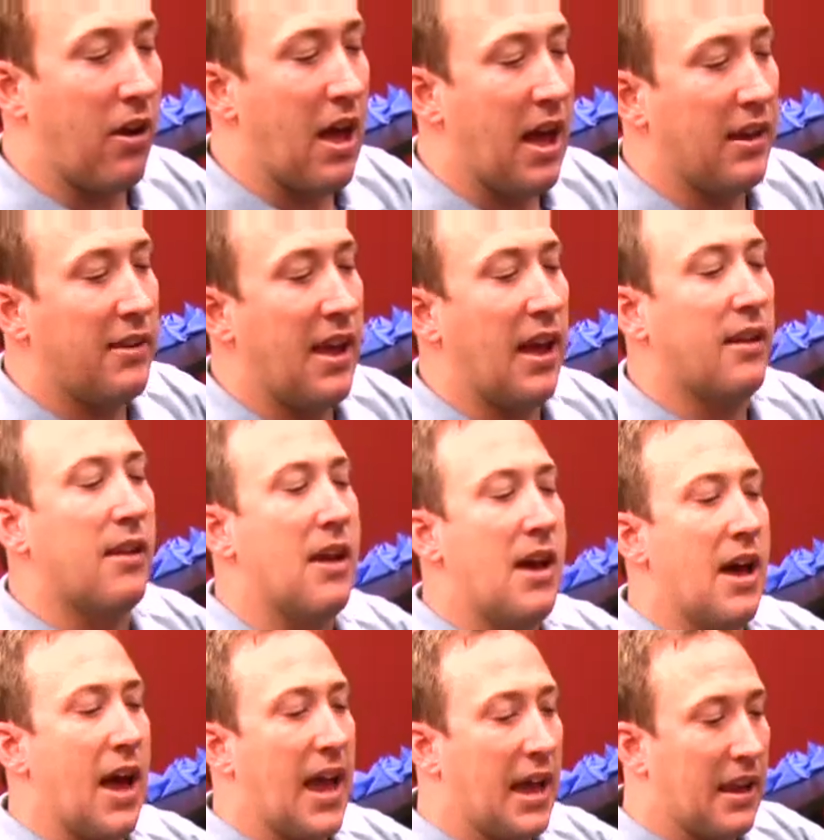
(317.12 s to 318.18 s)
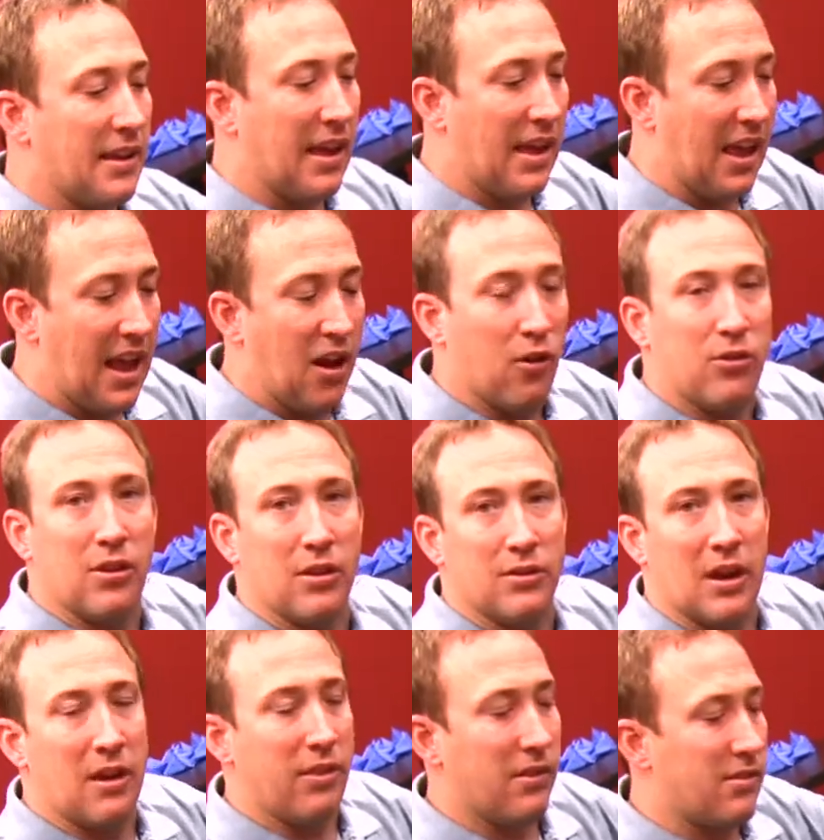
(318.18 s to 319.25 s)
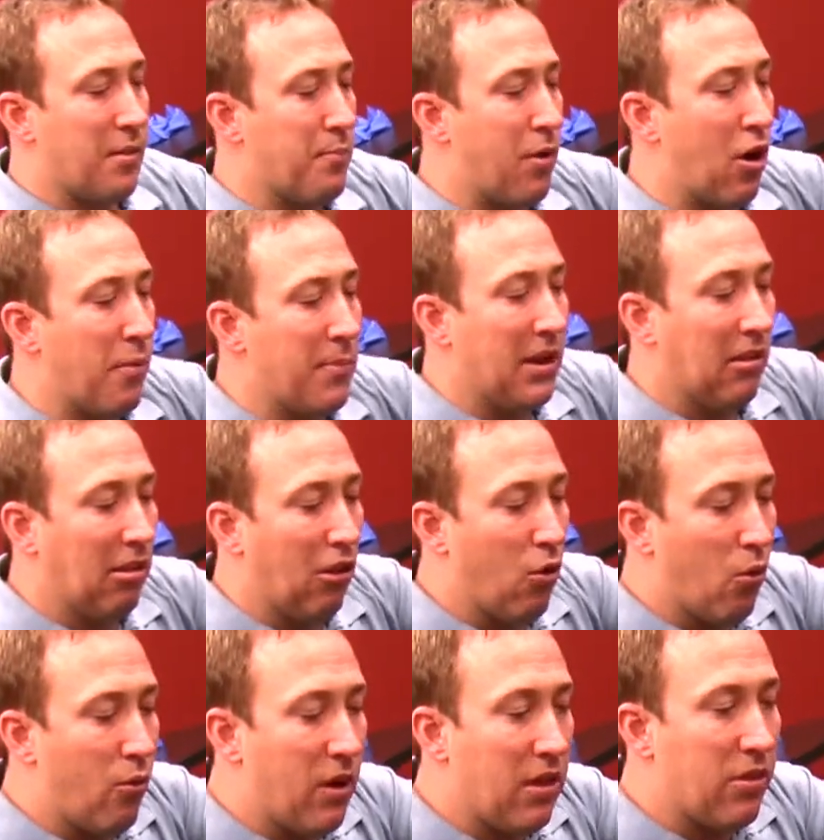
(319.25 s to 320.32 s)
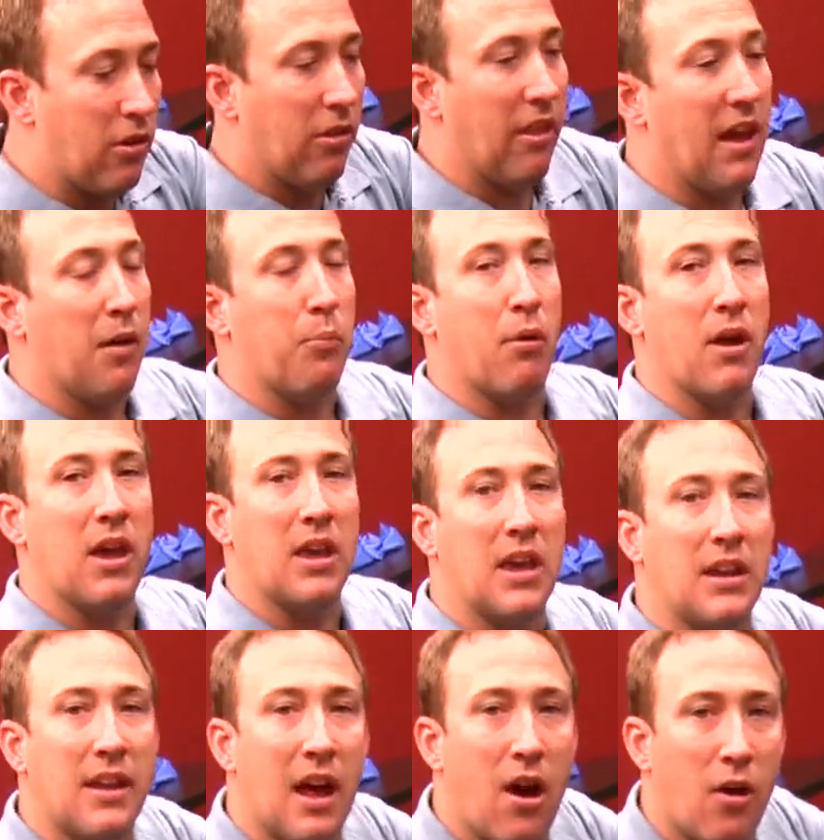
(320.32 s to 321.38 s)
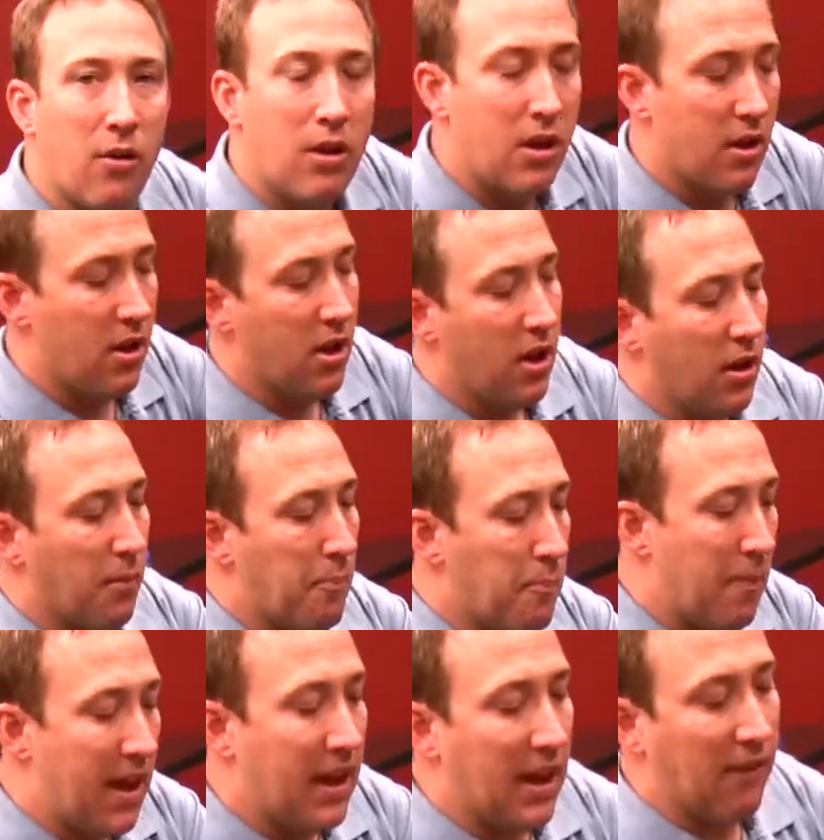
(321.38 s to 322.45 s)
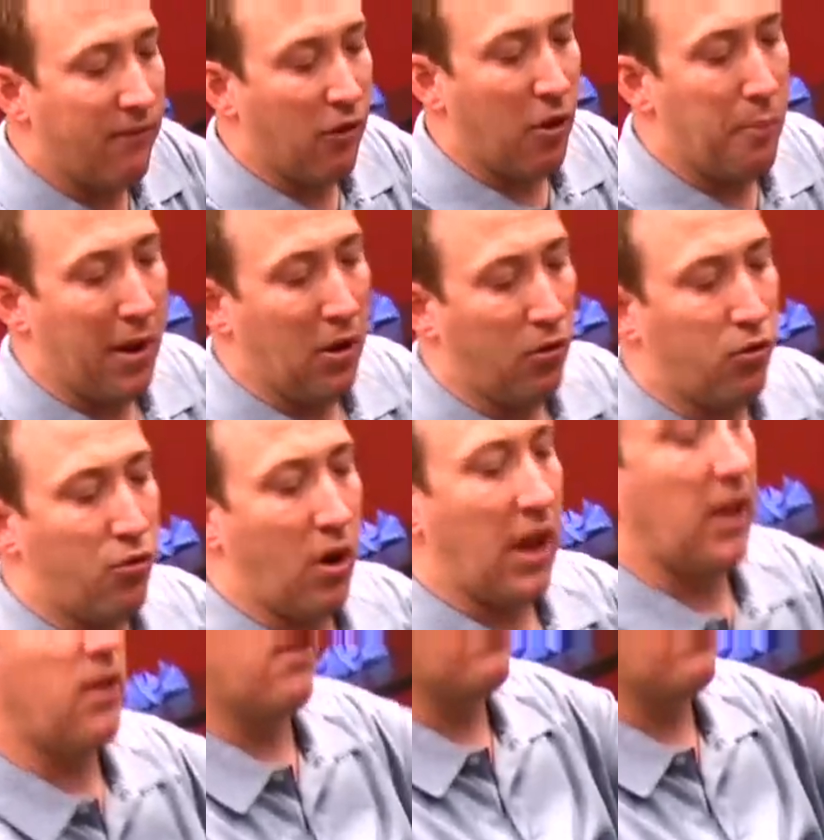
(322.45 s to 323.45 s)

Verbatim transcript: contact, I can take air cells out of this compartment, lowering their leg, bringing it down, making for a better strike.